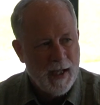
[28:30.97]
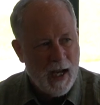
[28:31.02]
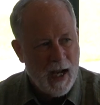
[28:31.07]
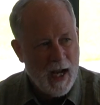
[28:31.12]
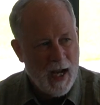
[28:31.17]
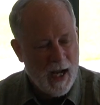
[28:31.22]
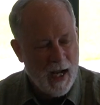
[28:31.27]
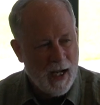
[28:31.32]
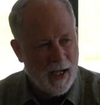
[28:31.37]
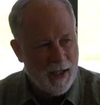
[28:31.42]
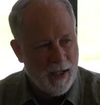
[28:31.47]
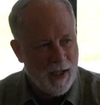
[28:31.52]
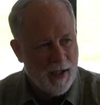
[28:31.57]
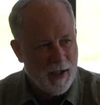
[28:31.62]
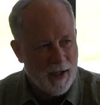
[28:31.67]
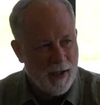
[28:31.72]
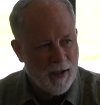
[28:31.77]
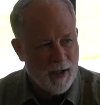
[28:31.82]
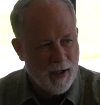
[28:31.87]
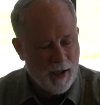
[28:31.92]

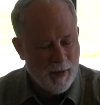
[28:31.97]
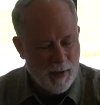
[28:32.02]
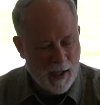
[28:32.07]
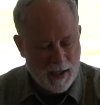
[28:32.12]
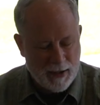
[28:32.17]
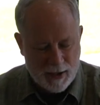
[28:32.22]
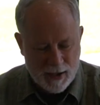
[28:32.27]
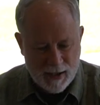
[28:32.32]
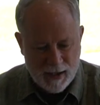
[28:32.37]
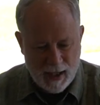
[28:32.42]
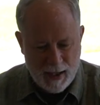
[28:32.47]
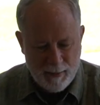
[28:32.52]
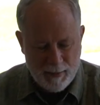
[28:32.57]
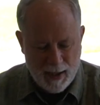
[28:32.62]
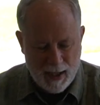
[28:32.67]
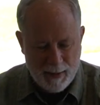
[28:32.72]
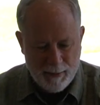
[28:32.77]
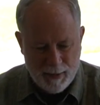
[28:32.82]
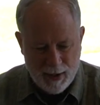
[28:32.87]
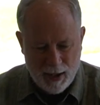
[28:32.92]
And at the same
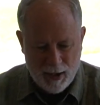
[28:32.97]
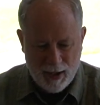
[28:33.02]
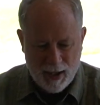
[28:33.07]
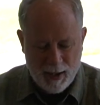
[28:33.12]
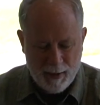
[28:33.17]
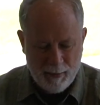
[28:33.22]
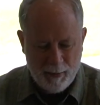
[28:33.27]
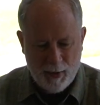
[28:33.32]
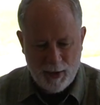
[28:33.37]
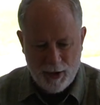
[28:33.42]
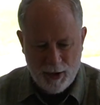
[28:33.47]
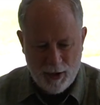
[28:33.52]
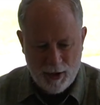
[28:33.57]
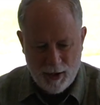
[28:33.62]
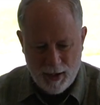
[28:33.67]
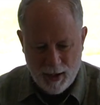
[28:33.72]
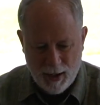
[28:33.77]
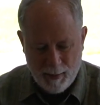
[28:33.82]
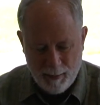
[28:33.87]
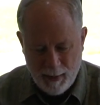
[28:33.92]
time telling him, when you're
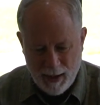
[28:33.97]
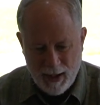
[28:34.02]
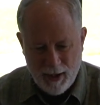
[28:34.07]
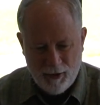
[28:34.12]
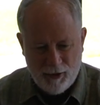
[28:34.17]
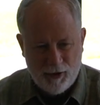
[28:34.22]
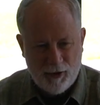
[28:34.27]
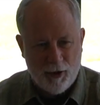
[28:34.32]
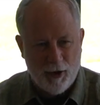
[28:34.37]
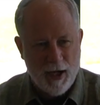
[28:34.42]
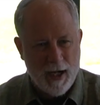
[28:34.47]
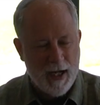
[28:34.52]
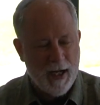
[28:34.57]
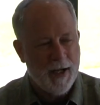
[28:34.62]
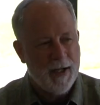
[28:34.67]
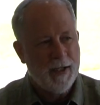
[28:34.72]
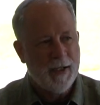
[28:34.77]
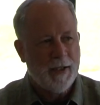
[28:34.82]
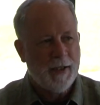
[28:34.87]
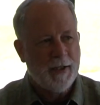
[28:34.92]
in the
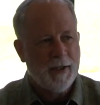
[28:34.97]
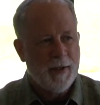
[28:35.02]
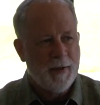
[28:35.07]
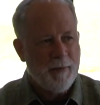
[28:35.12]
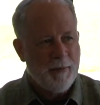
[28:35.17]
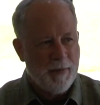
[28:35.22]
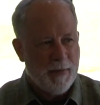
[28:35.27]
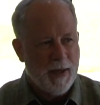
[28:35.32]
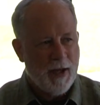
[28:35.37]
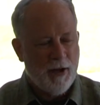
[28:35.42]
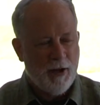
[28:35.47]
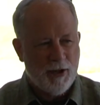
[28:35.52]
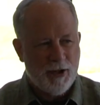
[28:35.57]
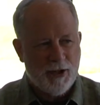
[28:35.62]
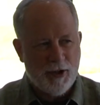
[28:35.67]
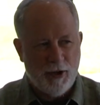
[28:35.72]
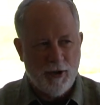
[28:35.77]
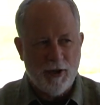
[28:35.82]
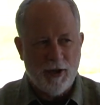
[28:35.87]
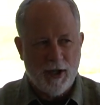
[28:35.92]
ministry, there are
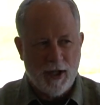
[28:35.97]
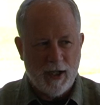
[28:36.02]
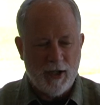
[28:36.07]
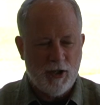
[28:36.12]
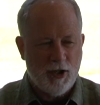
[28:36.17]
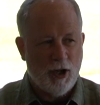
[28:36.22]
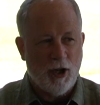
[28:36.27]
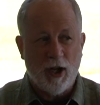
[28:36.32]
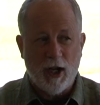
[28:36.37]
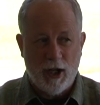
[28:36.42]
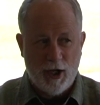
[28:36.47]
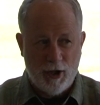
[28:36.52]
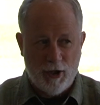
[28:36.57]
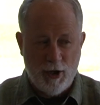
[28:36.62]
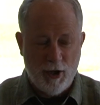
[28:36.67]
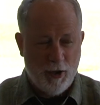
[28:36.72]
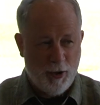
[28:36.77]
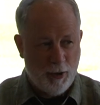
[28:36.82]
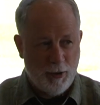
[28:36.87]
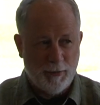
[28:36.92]
certain things you're going to
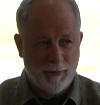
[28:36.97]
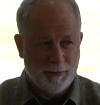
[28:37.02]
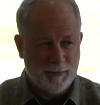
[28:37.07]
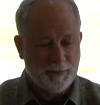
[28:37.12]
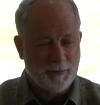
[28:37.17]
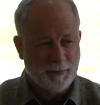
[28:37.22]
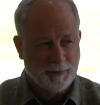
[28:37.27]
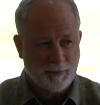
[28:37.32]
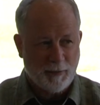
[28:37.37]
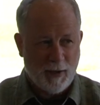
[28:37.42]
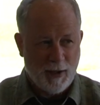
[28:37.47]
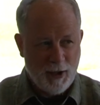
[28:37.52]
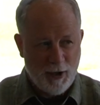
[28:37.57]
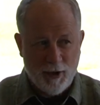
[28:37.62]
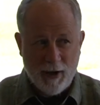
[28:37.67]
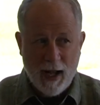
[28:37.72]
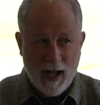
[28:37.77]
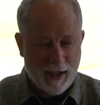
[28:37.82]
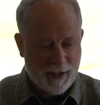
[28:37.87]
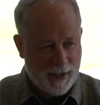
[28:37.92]
do
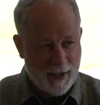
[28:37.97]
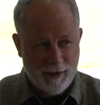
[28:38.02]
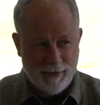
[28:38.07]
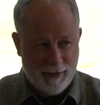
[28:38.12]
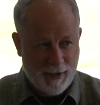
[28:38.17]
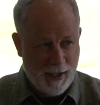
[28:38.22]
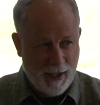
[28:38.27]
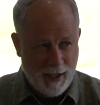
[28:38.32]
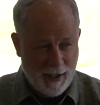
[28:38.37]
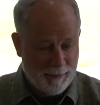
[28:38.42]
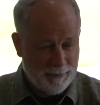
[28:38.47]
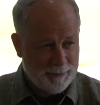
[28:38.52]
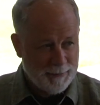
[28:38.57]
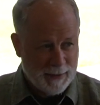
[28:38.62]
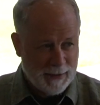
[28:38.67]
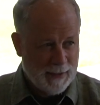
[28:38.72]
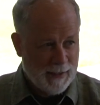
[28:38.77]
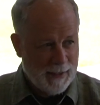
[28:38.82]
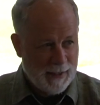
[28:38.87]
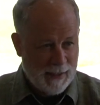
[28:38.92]
you're not gifted in
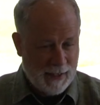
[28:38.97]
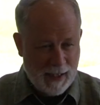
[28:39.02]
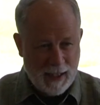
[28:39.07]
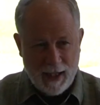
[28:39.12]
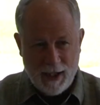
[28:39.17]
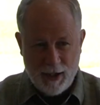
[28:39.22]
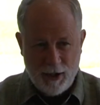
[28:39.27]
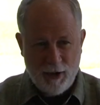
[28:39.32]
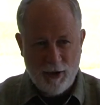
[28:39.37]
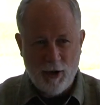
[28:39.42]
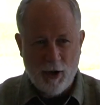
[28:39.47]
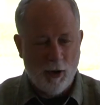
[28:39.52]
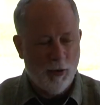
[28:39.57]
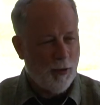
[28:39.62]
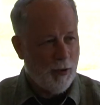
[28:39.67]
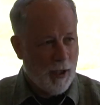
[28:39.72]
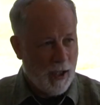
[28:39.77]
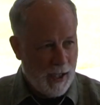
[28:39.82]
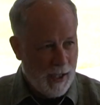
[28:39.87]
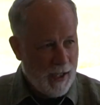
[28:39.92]
and you
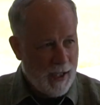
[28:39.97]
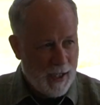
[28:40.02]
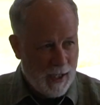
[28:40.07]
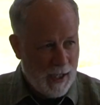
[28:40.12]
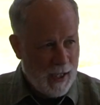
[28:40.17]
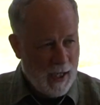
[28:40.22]
don't like.